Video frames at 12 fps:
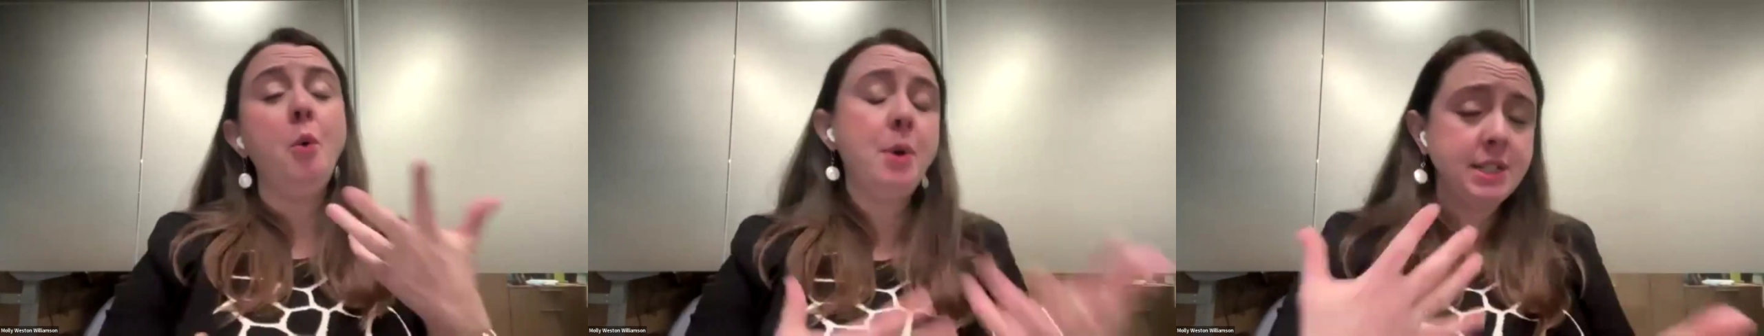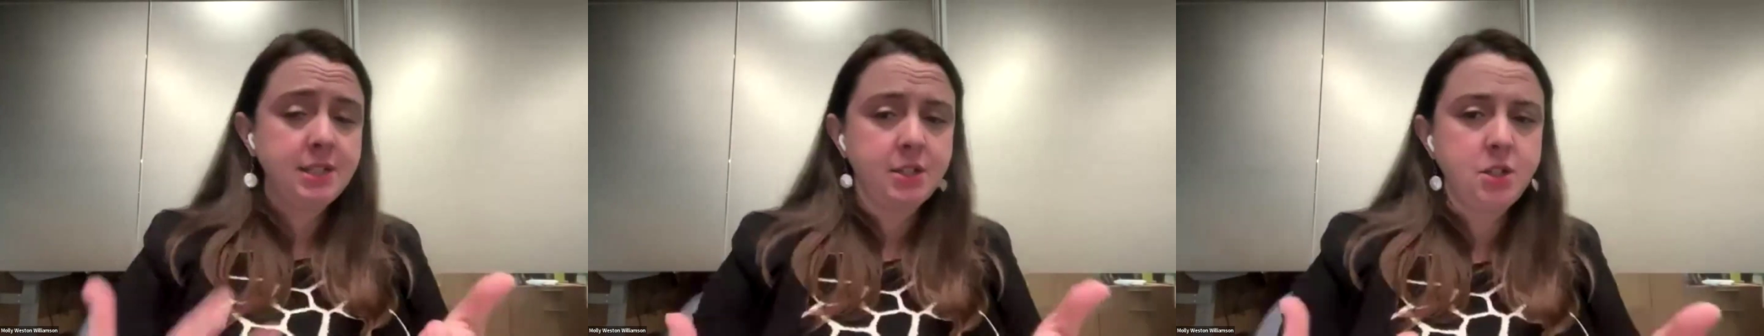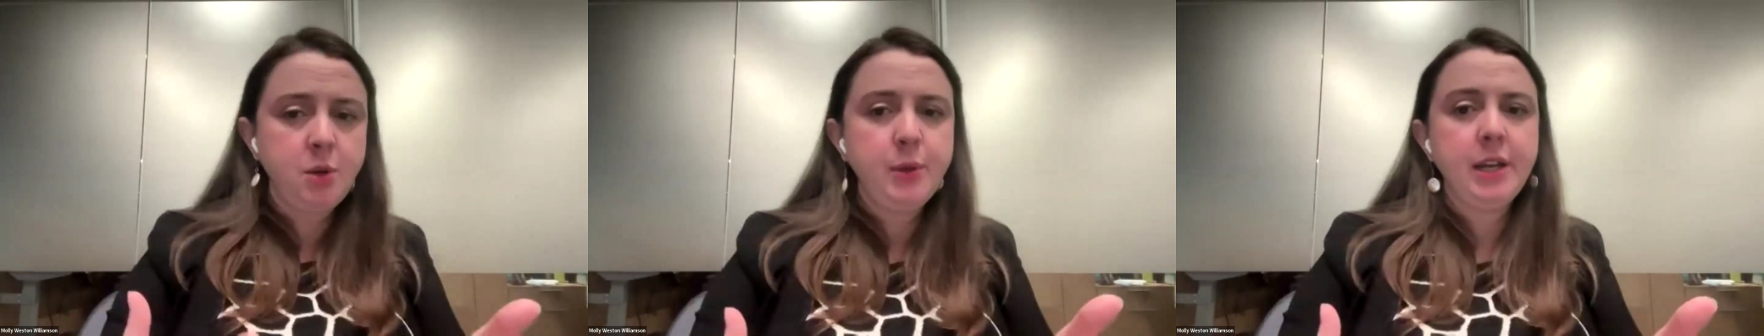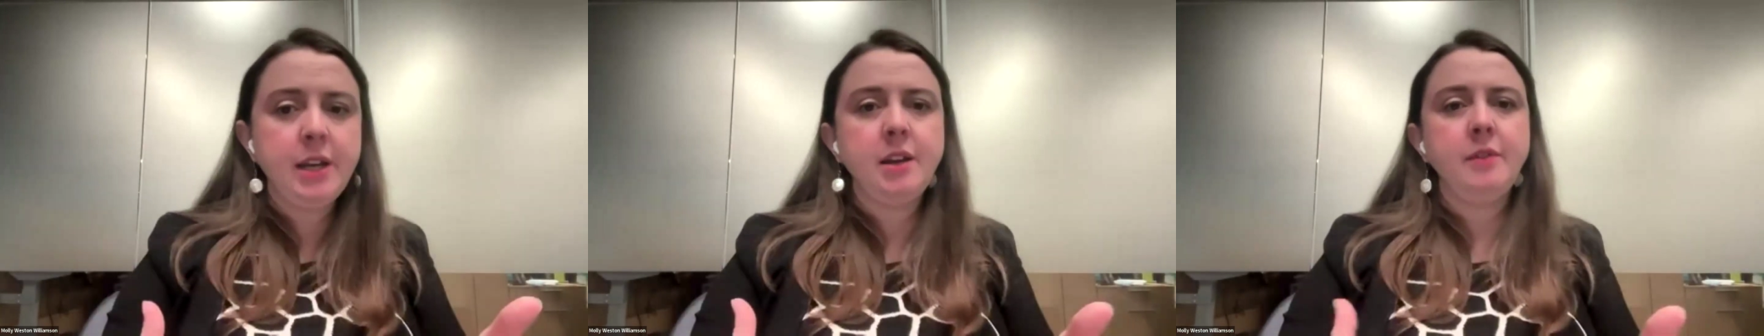always as
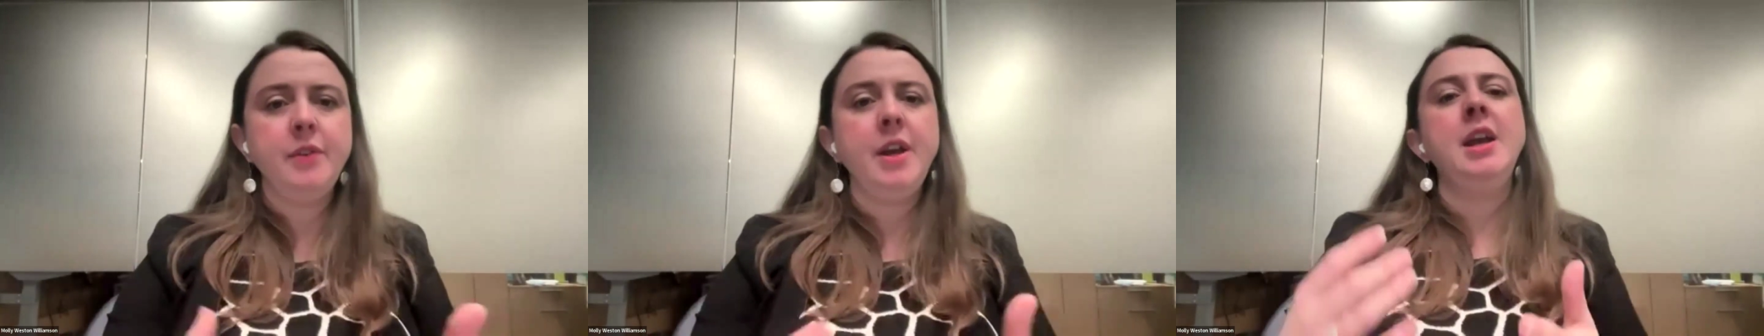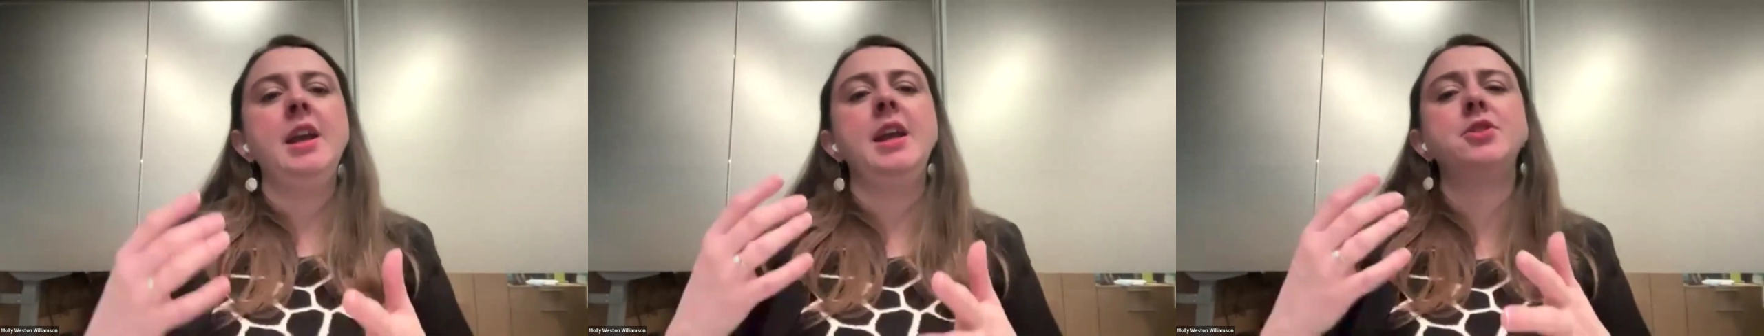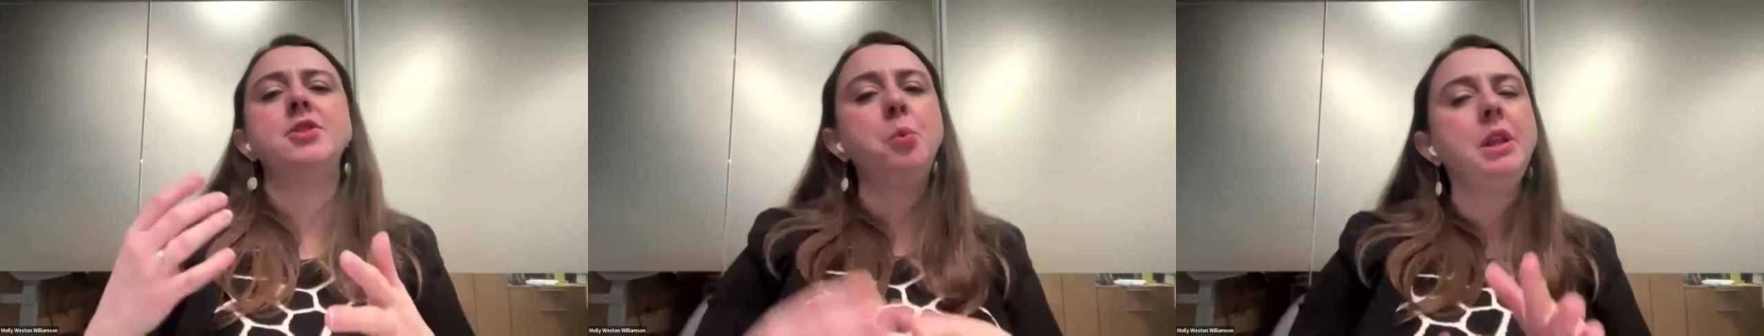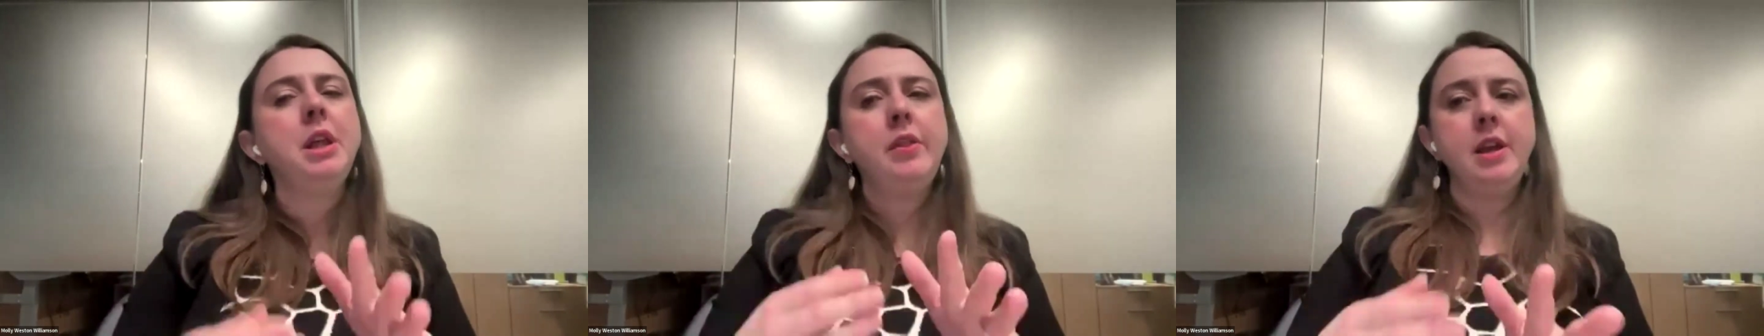intuitive is
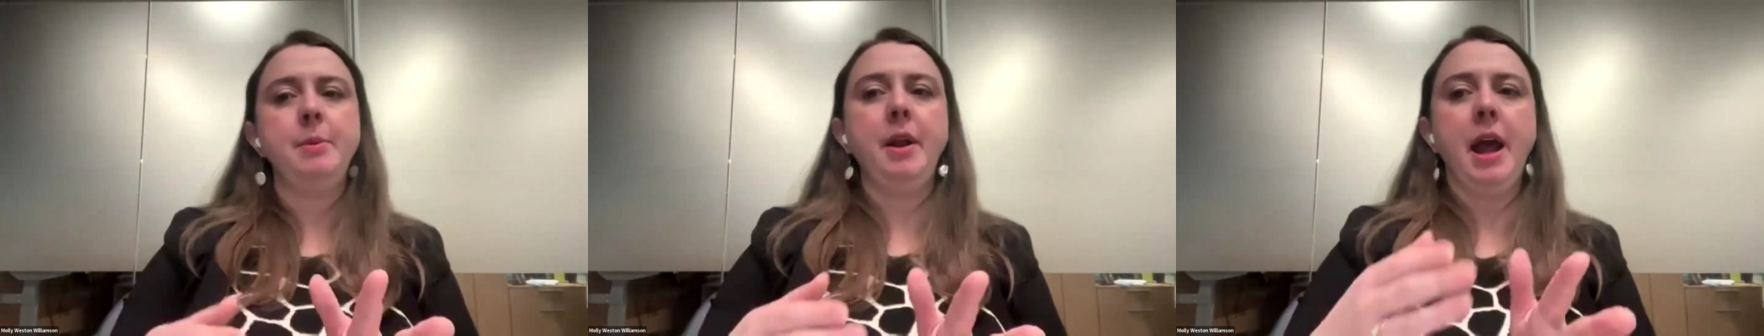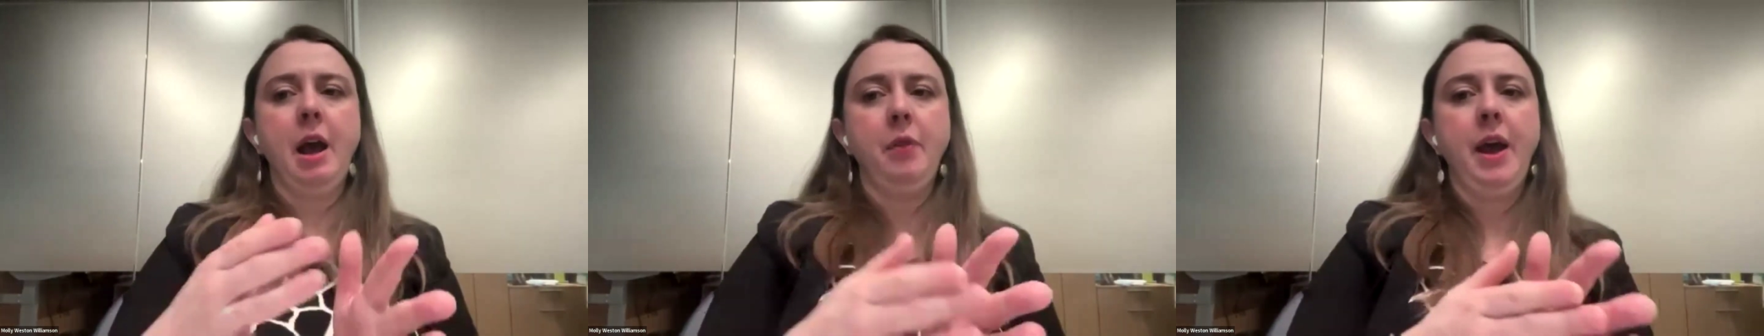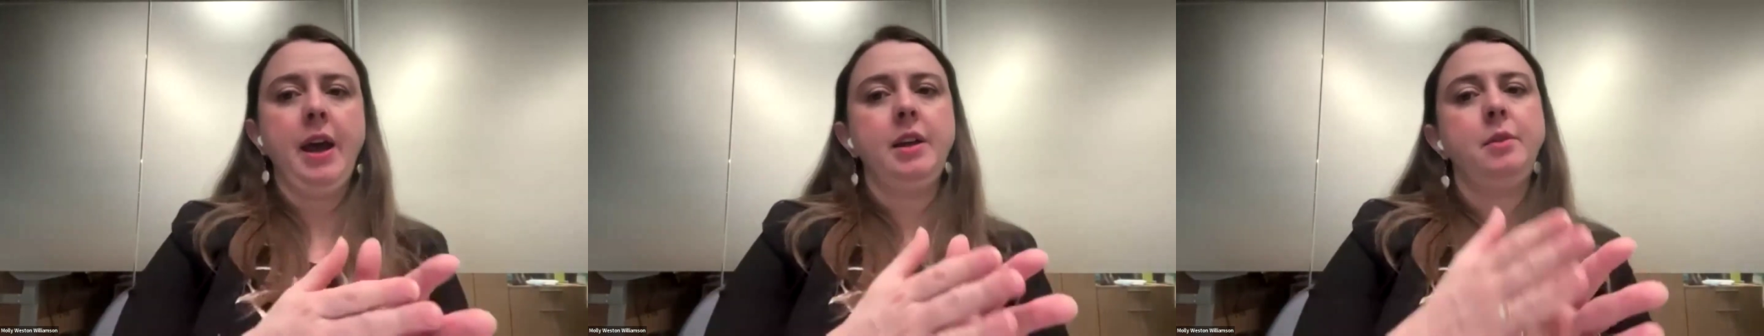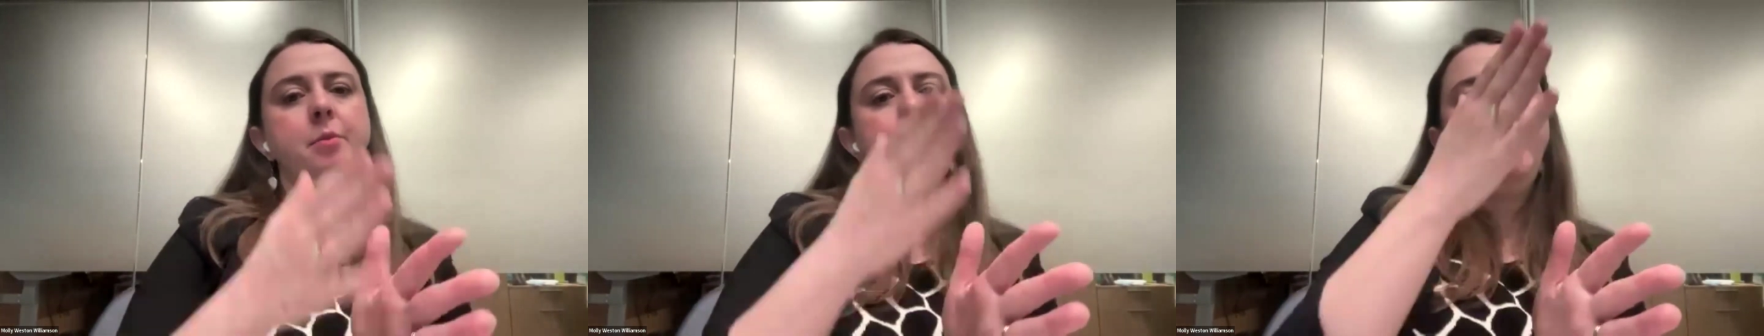to really think about how
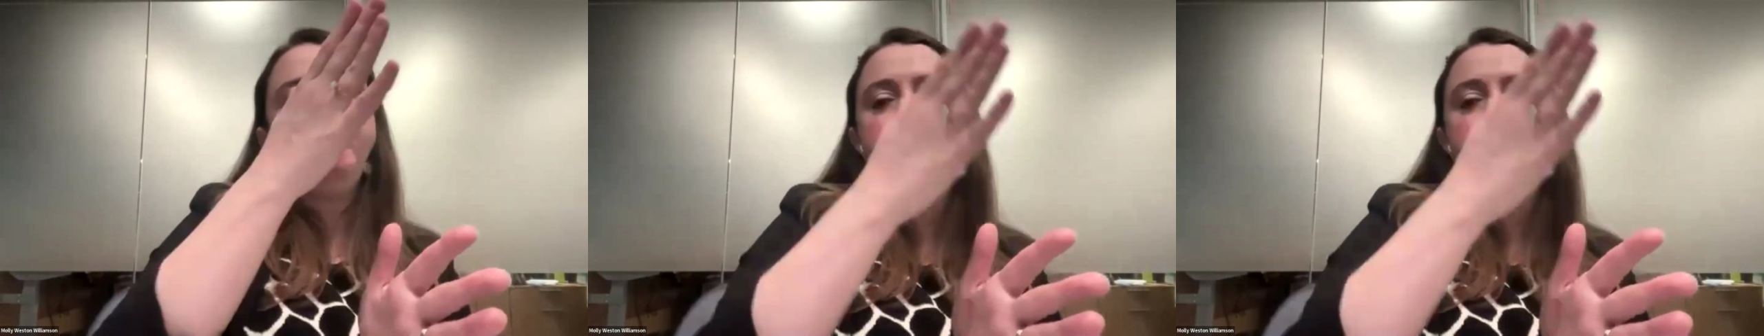that